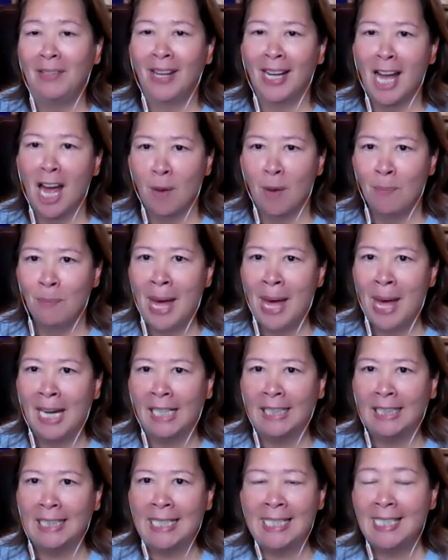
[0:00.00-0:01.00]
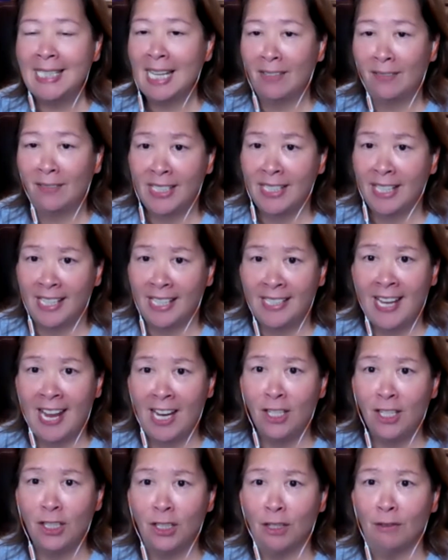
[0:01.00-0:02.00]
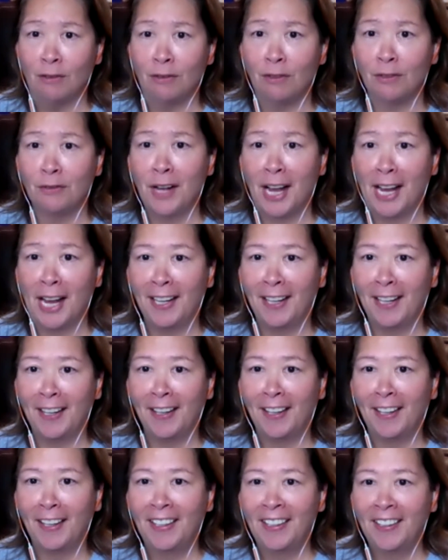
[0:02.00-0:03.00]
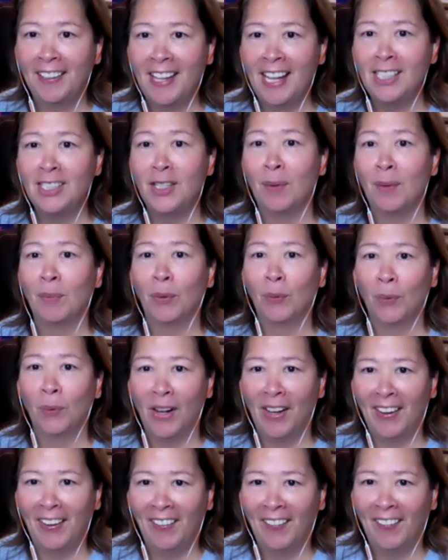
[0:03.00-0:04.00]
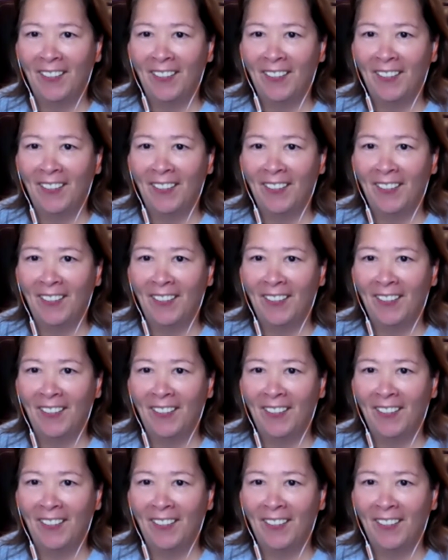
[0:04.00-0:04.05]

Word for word: got a medal instead of a citation for fighting that's number one